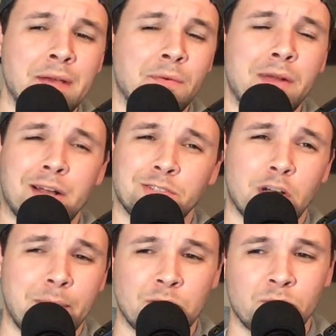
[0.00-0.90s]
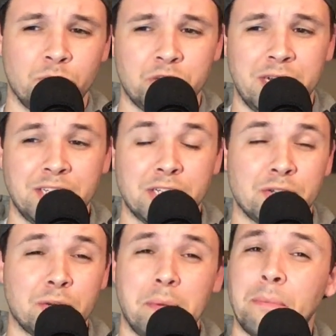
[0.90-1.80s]
We're not going to talk about the rule changes. There's
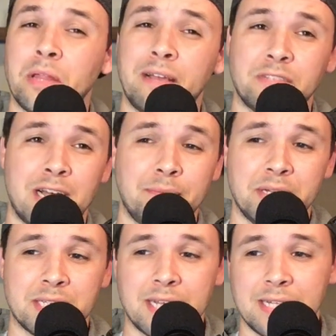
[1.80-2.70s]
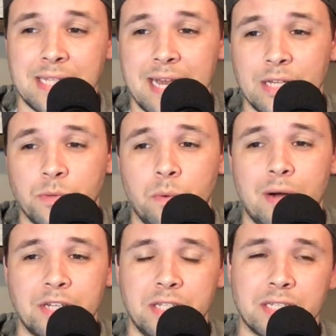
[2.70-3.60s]
going to be plenty of time to discuss that as we
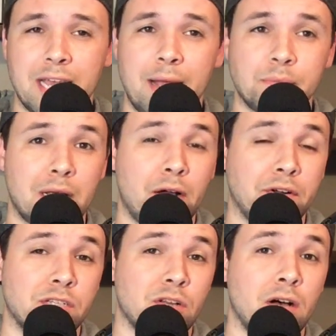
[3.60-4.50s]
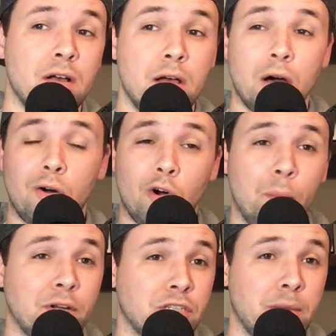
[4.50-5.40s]
watch these games. I already saw a whole
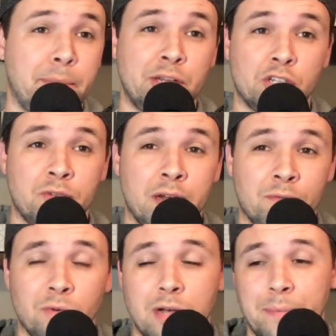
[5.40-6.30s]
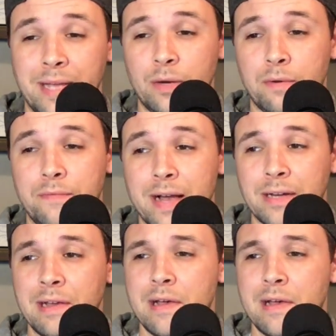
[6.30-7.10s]
bunch of the pinch running rule coming into effect.